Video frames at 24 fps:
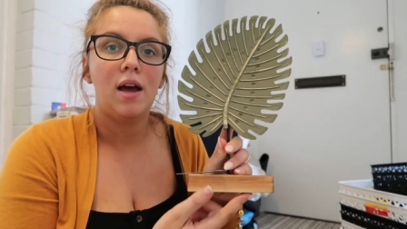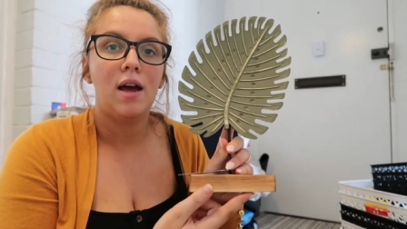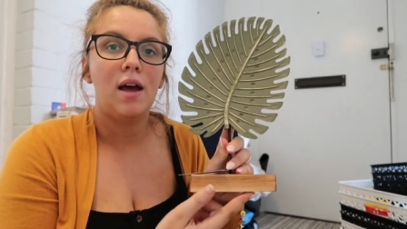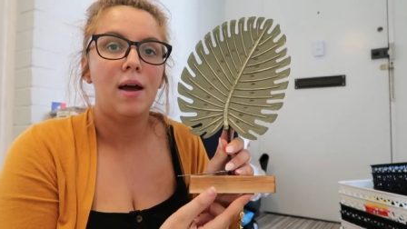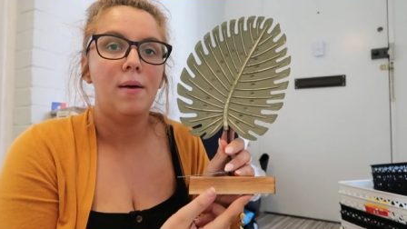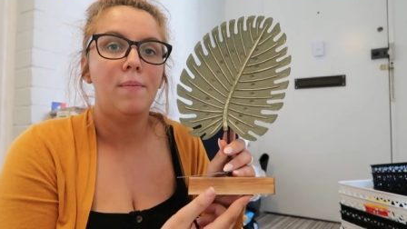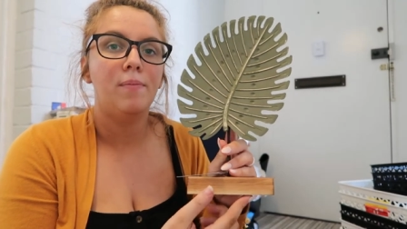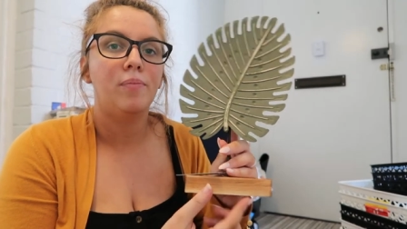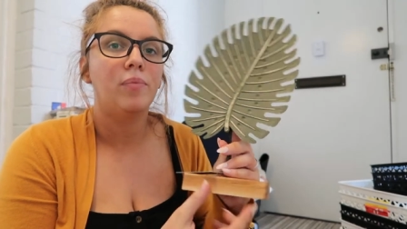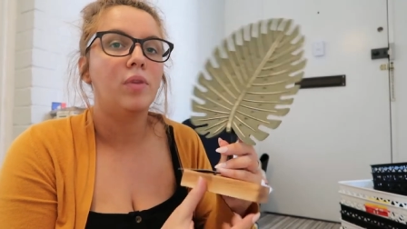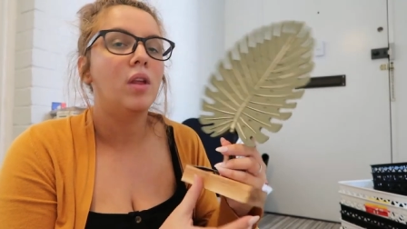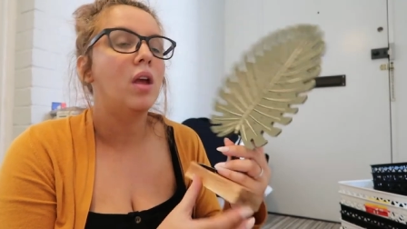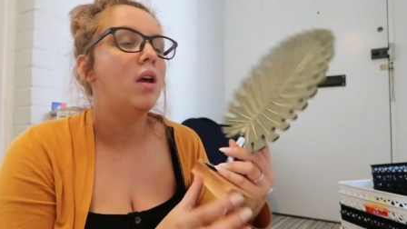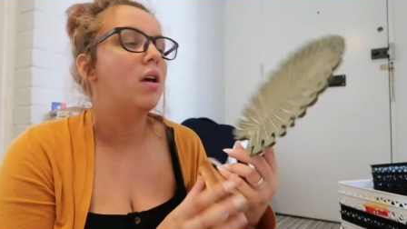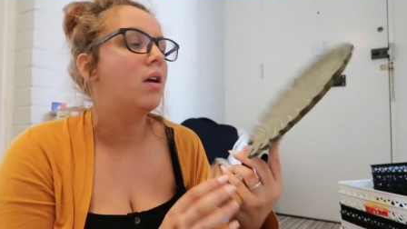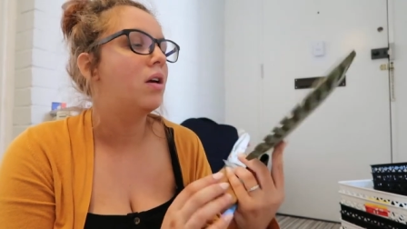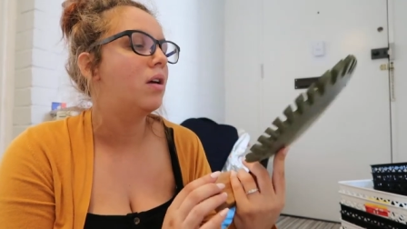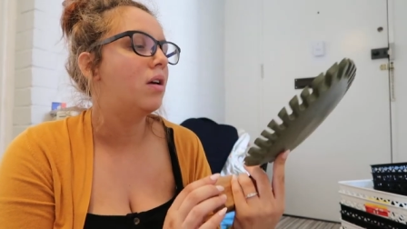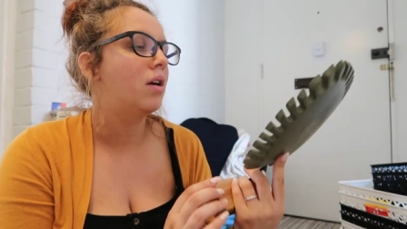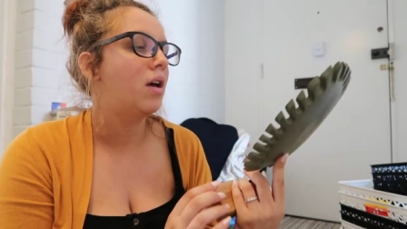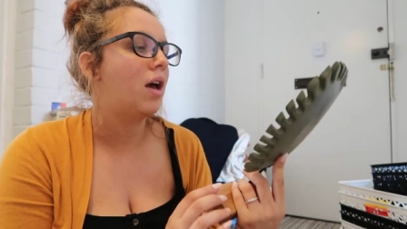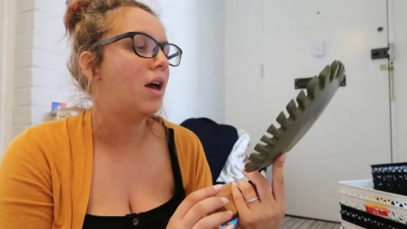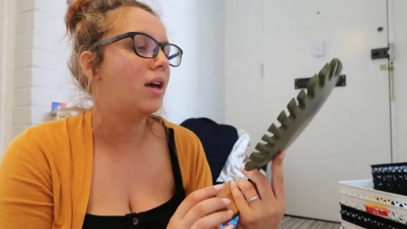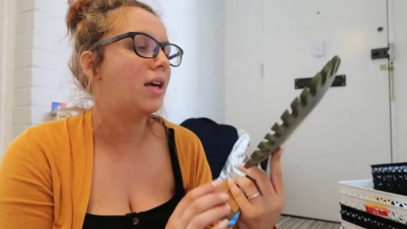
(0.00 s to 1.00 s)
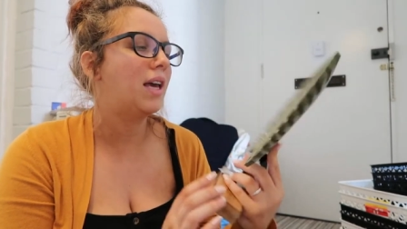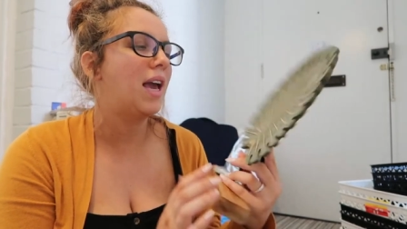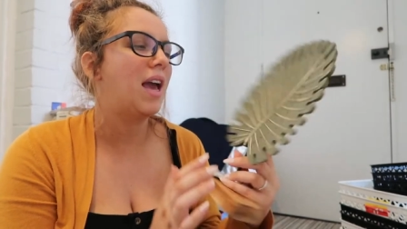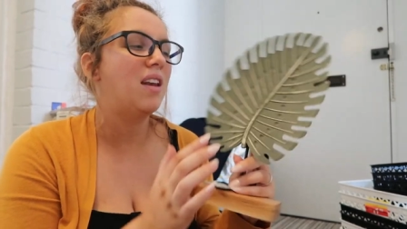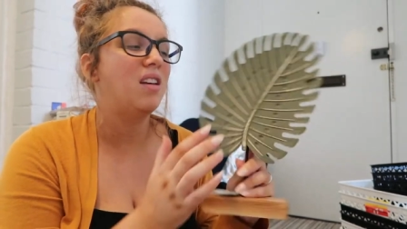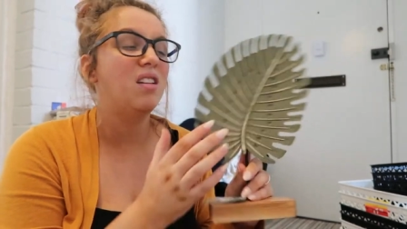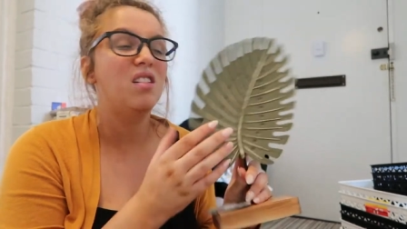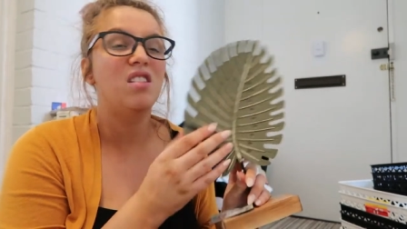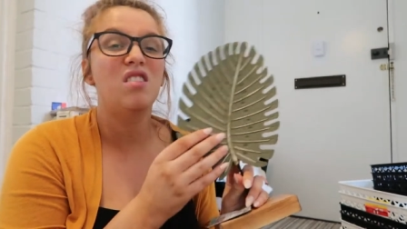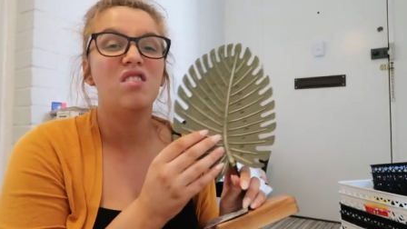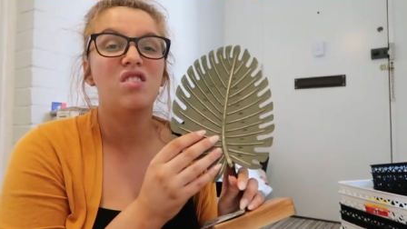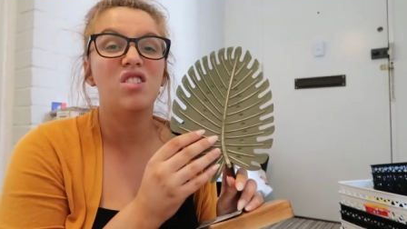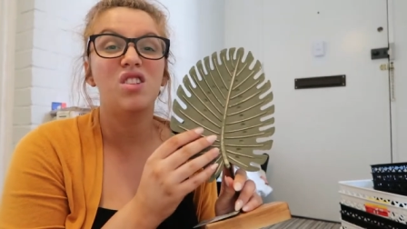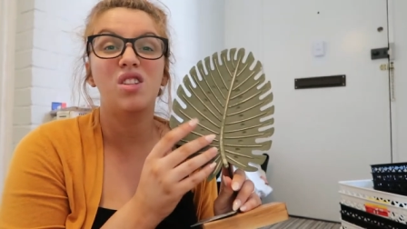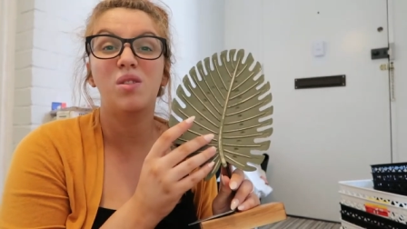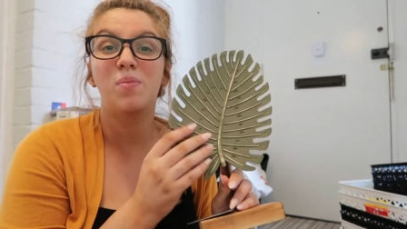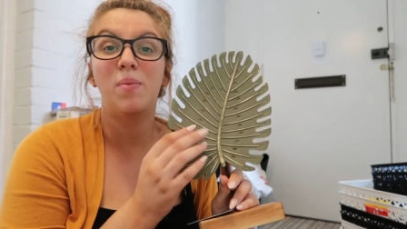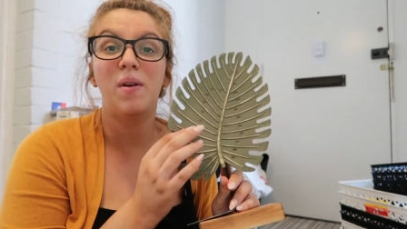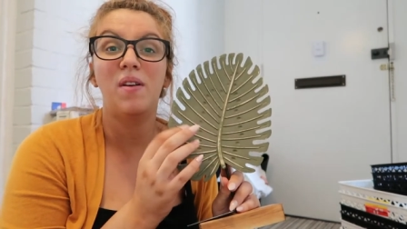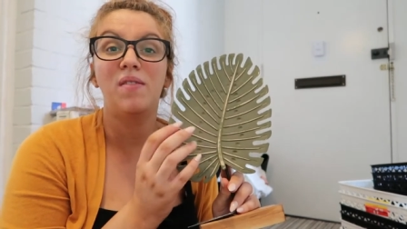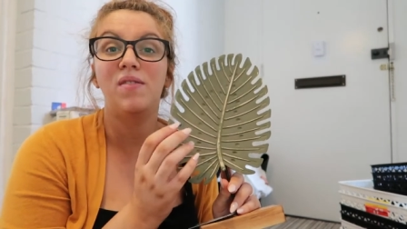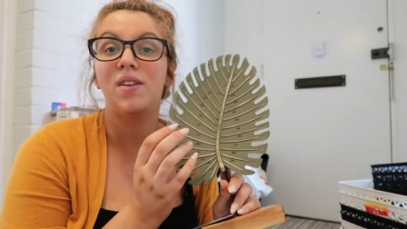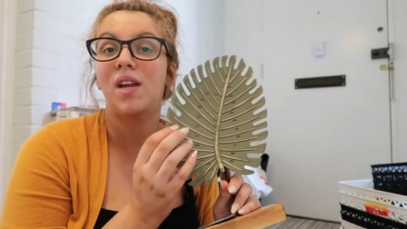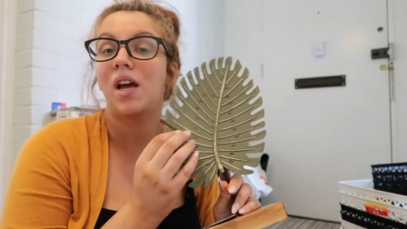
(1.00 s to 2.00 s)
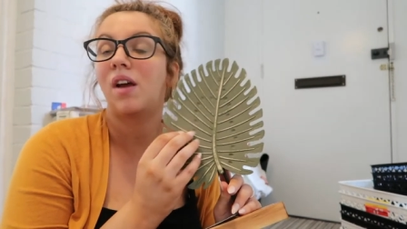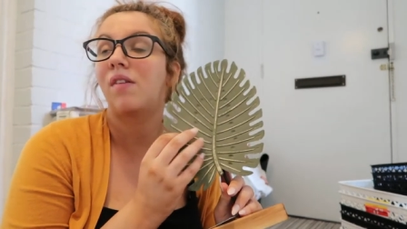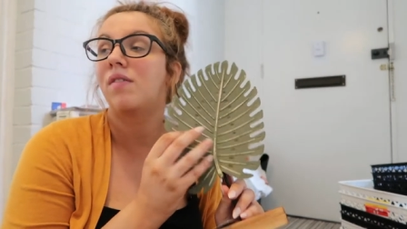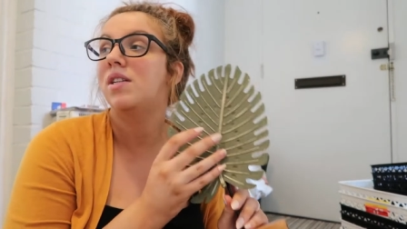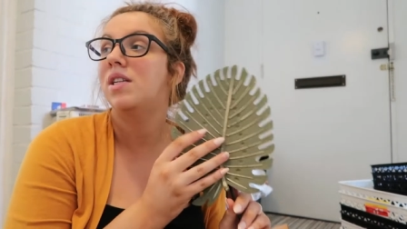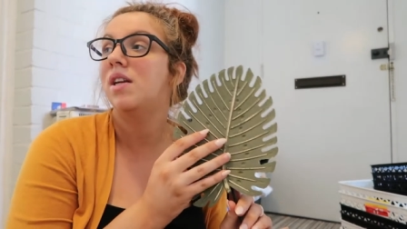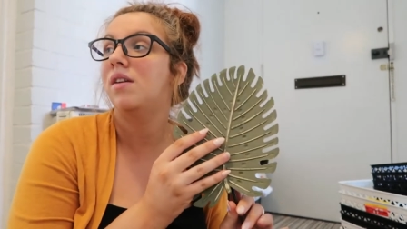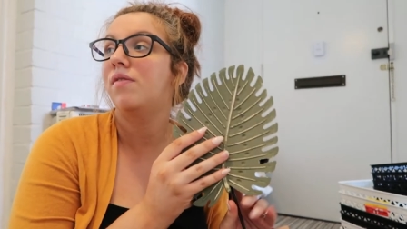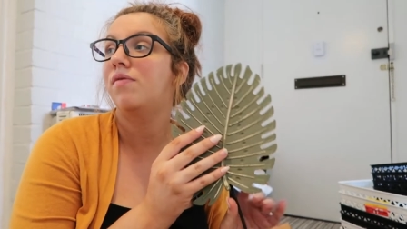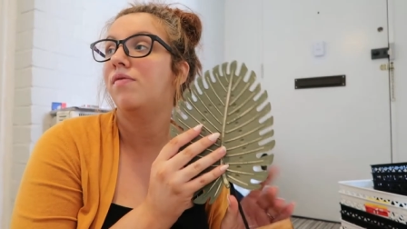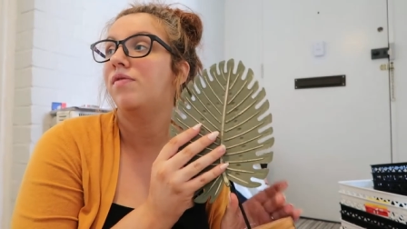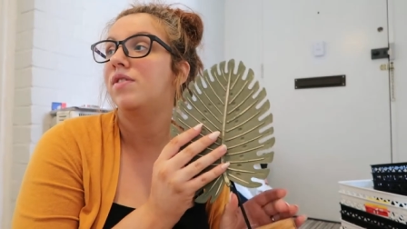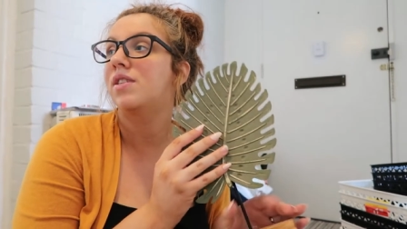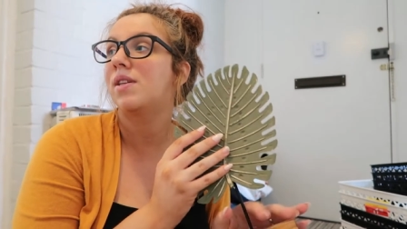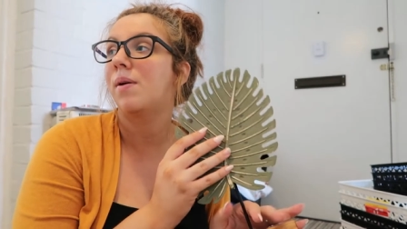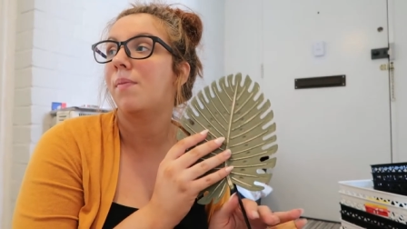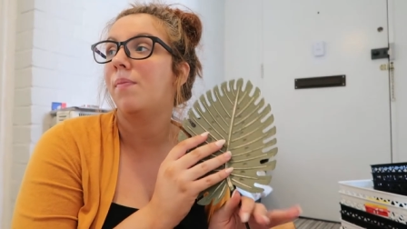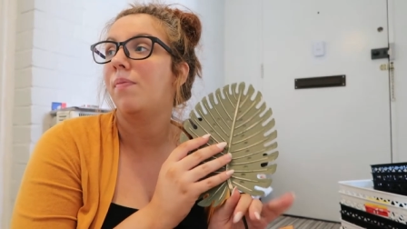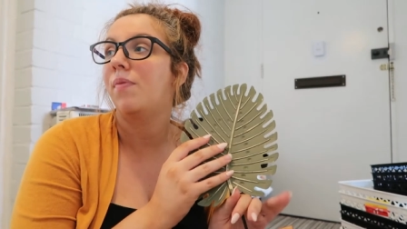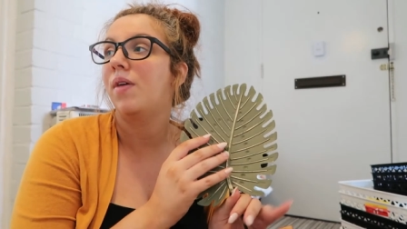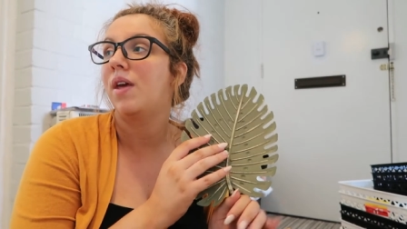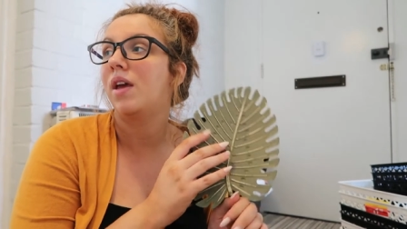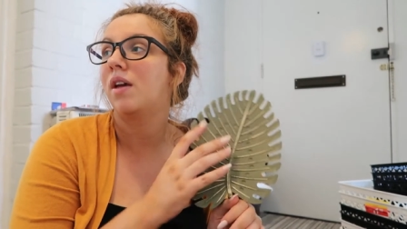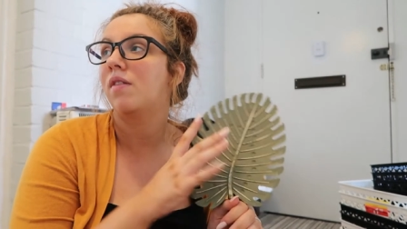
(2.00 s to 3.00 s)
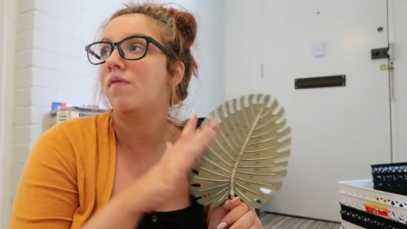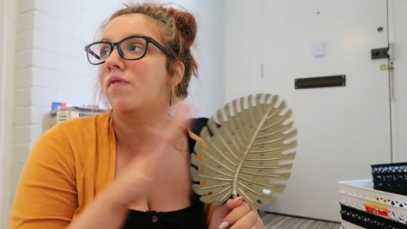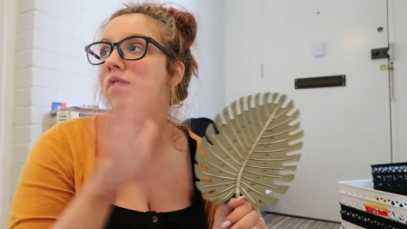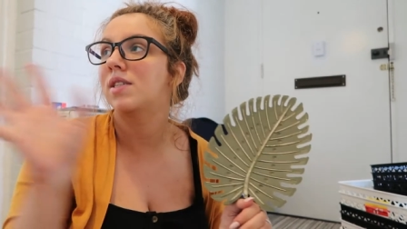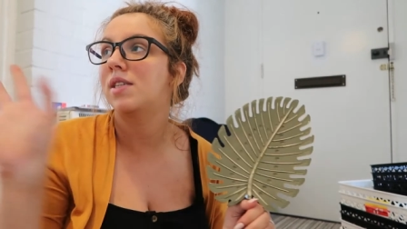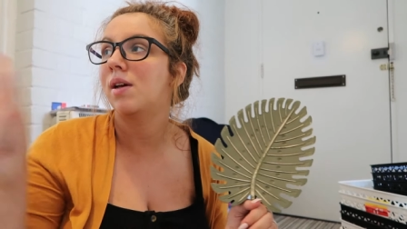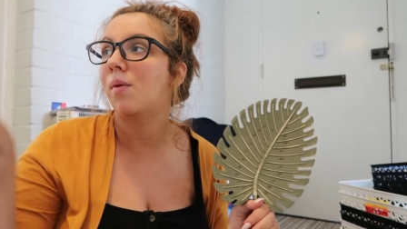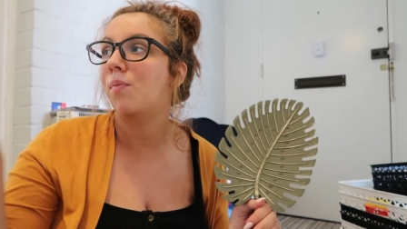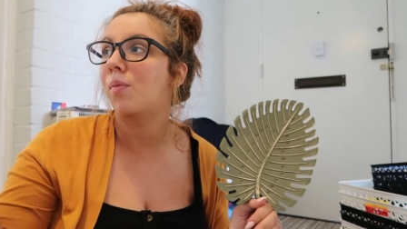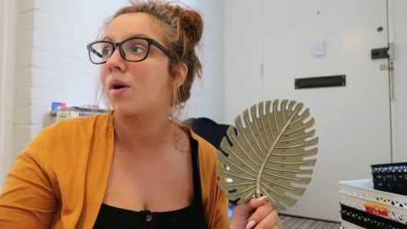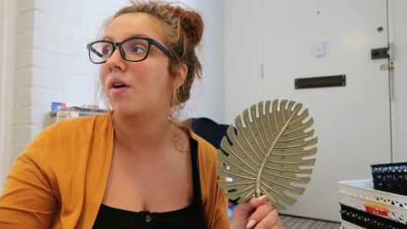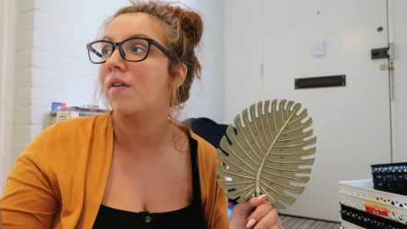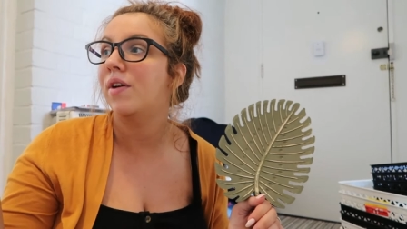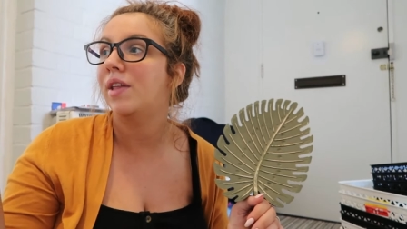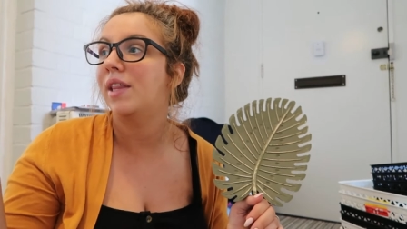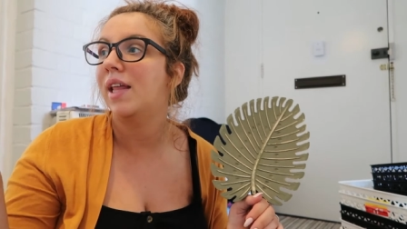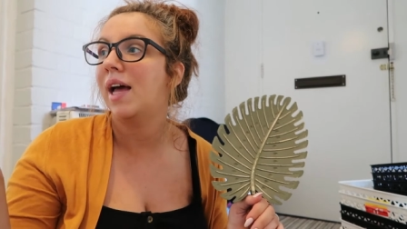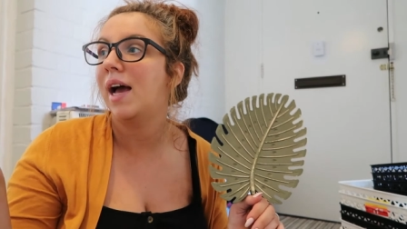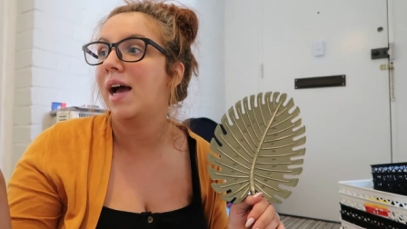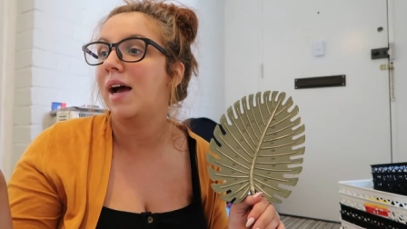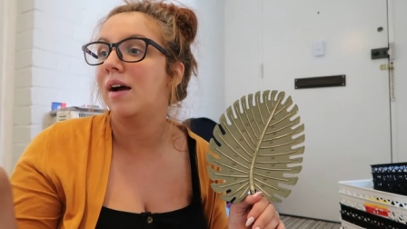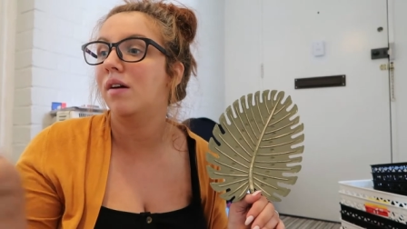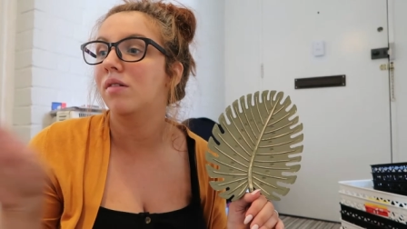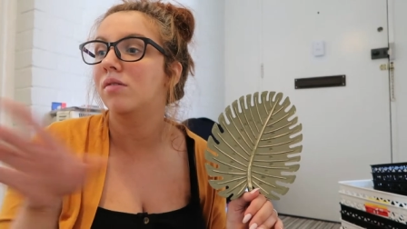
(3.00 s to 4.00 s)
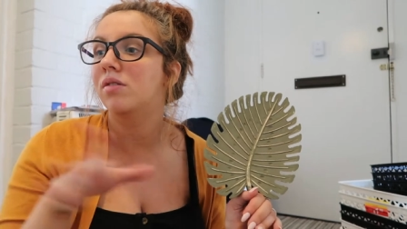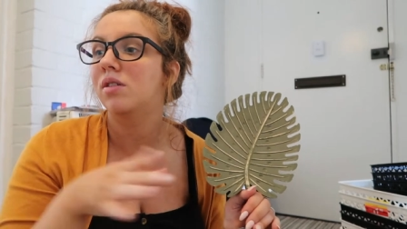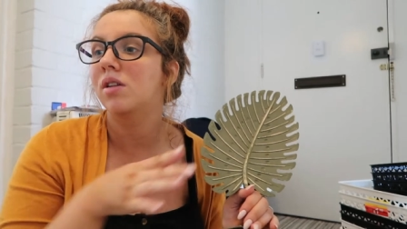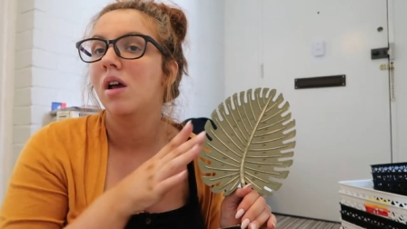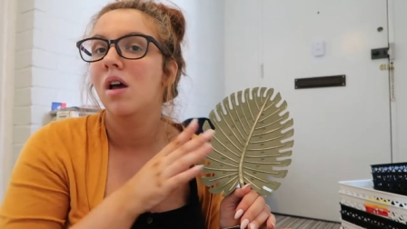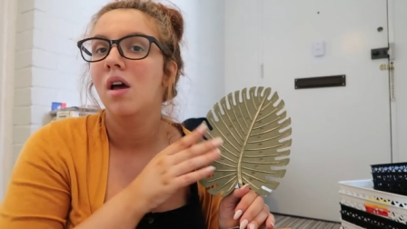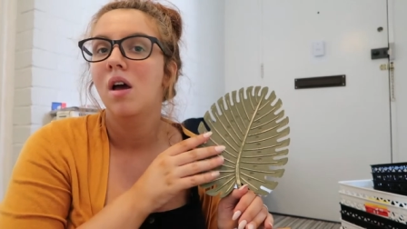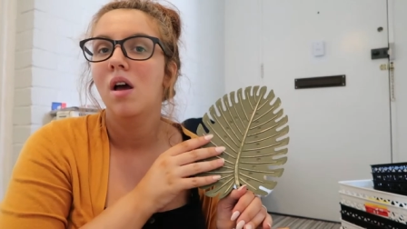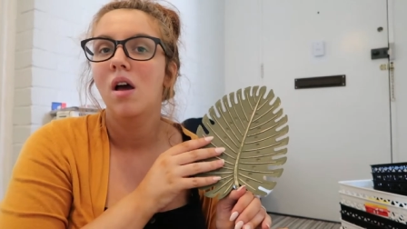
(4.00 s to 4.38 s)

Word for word: Um, again, just a bit of decorative something for somewhere in the house.